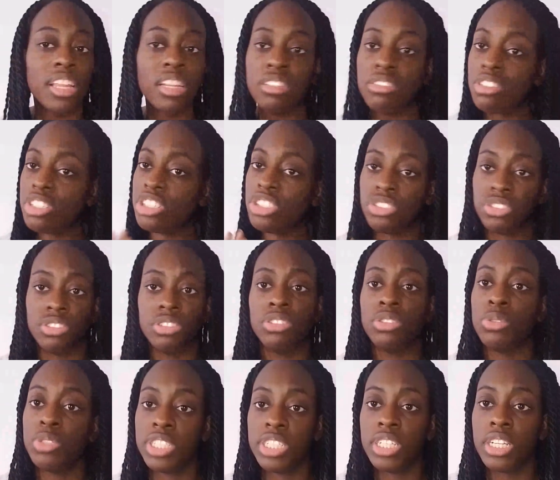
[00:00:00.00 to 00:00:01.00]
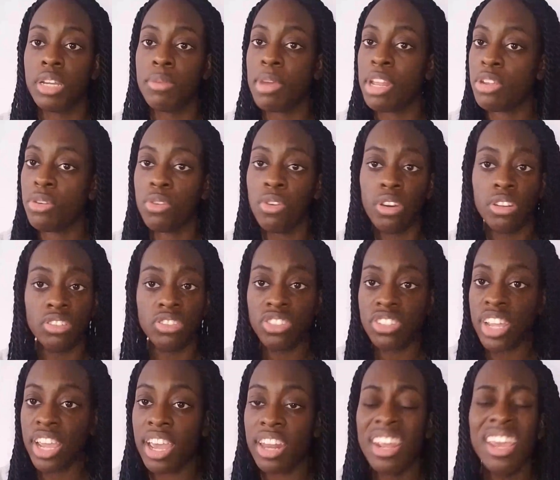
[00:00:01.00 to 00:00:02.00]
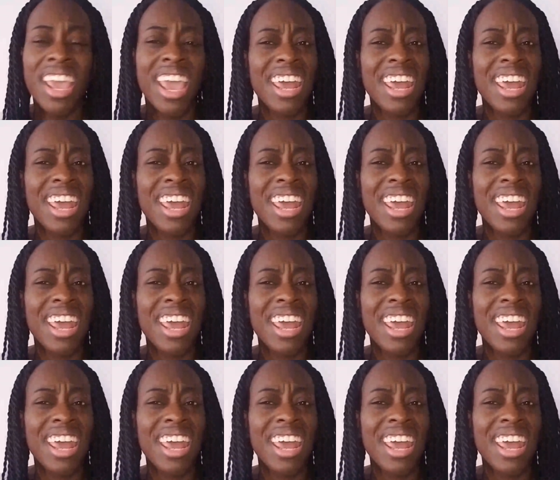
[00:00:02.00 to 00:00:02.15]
clearly you're new to him and you don't understand.